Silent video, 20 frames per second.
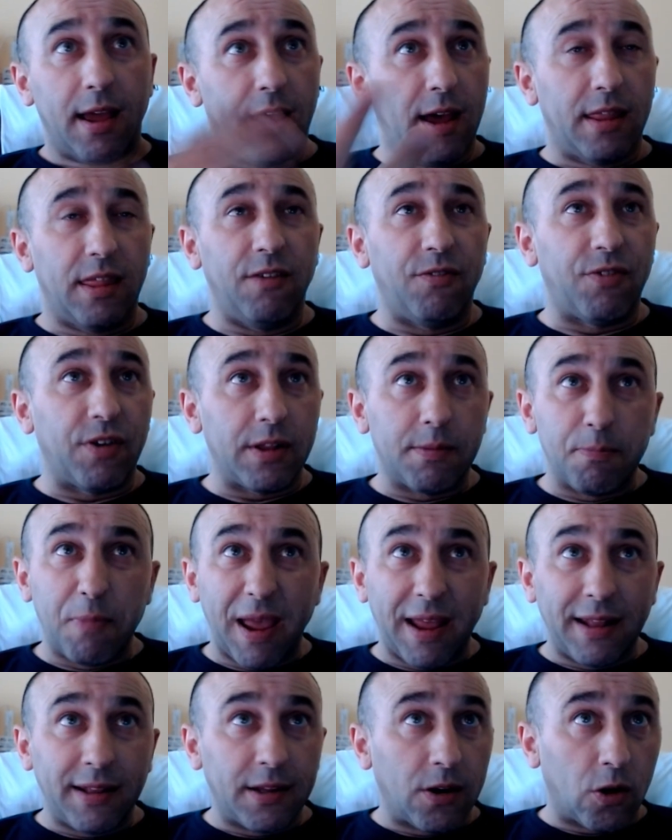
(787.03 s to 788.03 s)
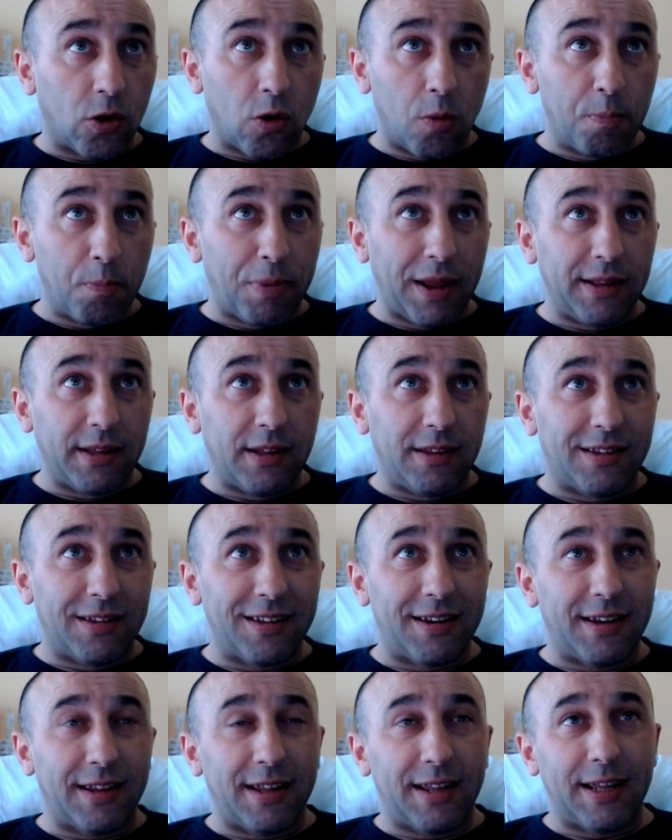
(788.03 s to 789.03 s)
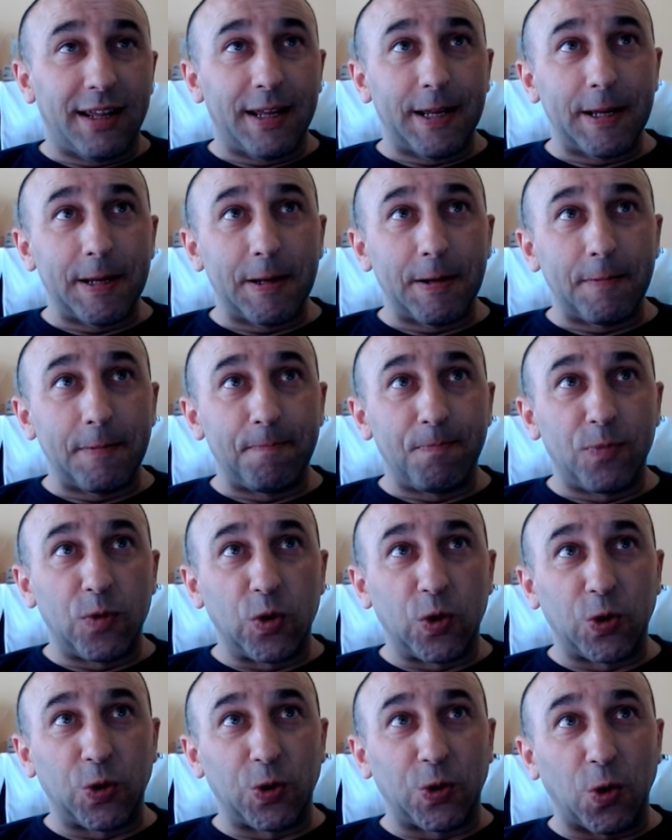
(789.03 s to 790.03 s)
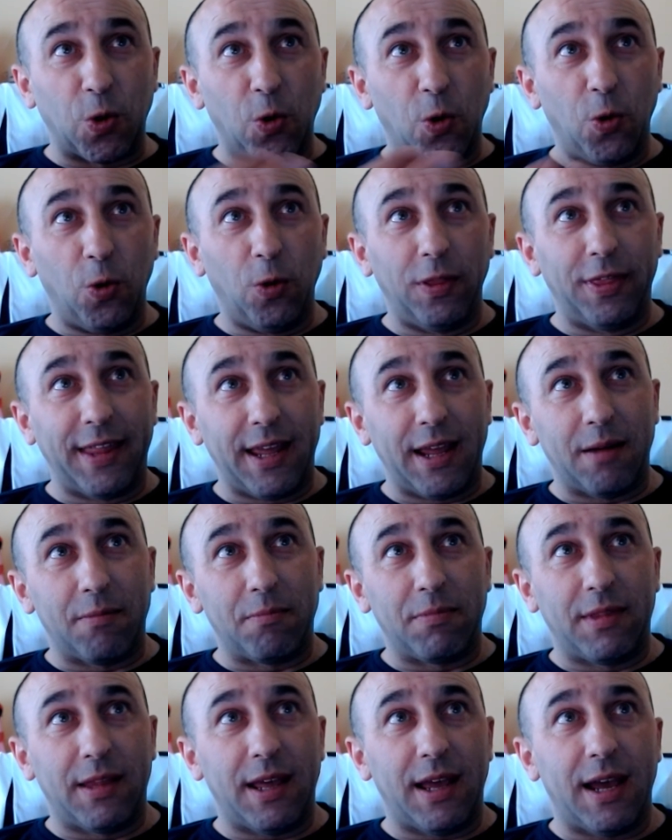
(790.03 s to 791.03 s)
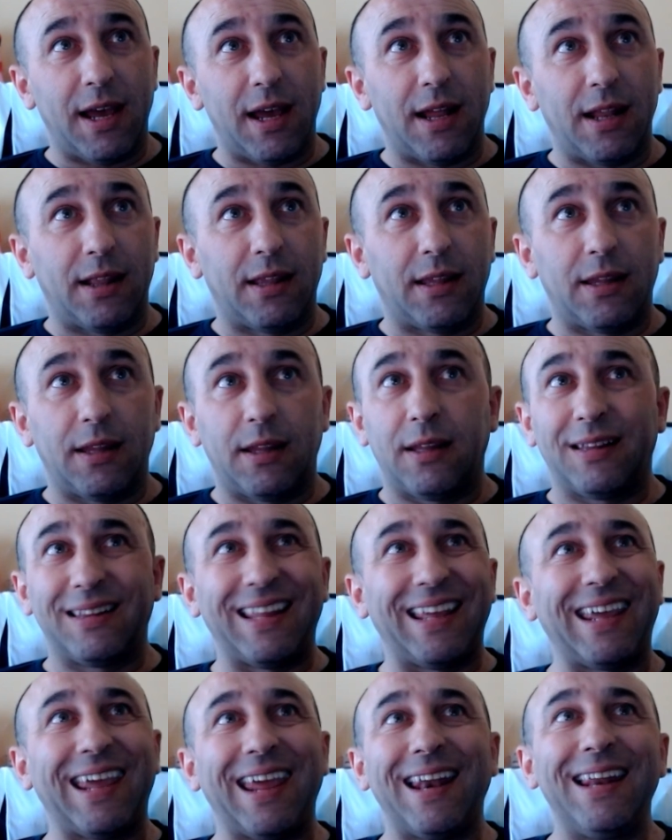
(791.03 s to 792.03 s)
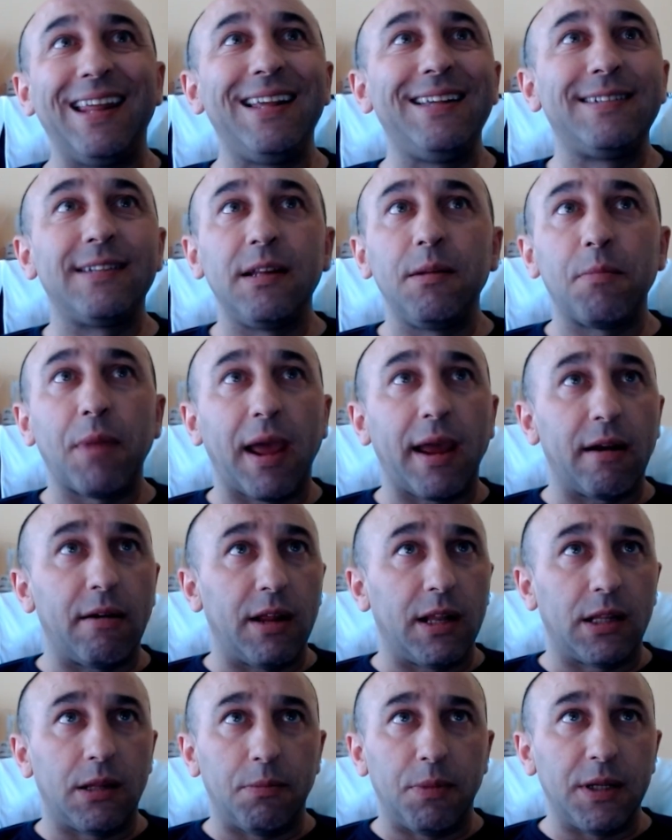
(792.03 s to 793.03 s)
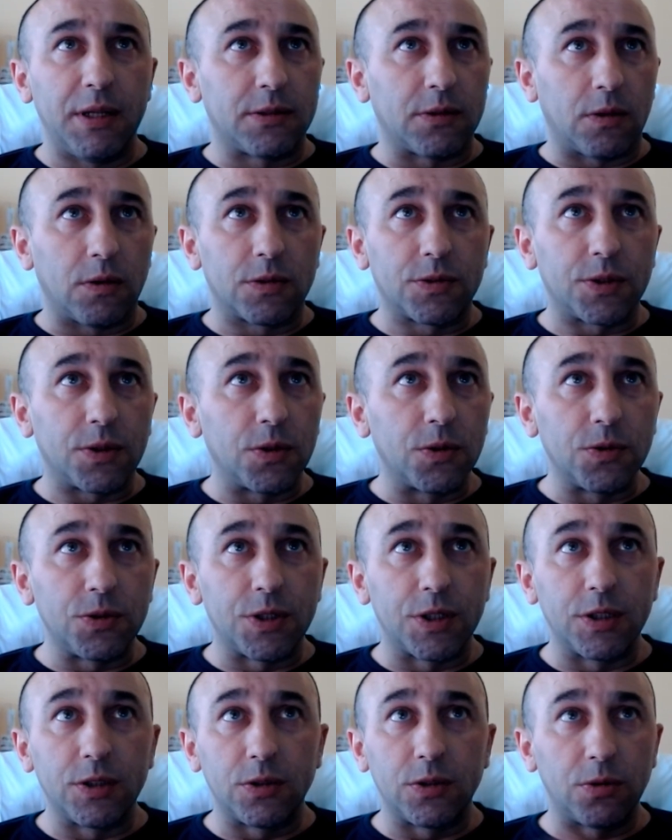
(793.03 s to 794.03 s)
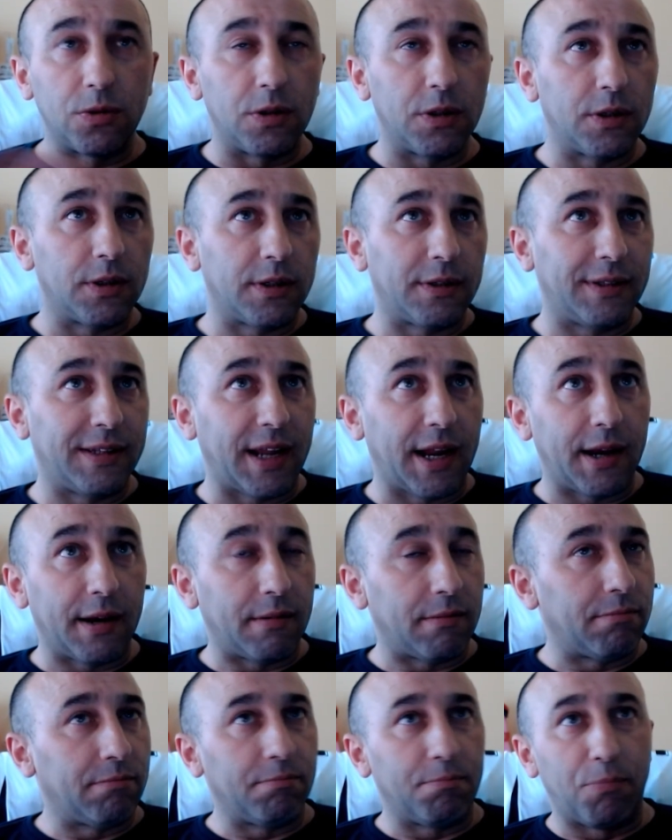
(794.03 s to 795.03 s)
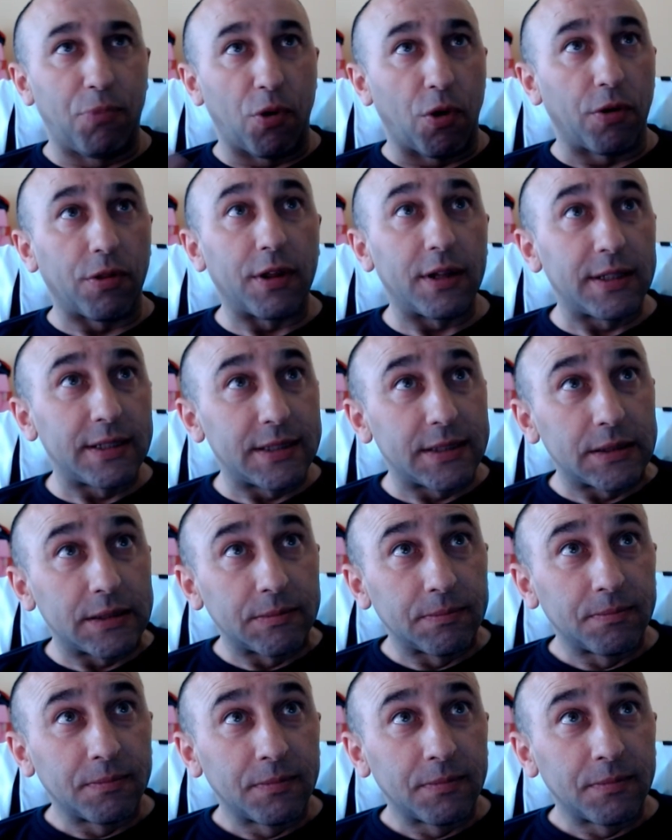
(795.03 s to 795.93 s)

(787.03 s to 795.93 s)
a different vendor or competitor told them that they can easily migrate the BizTalk solution to their products.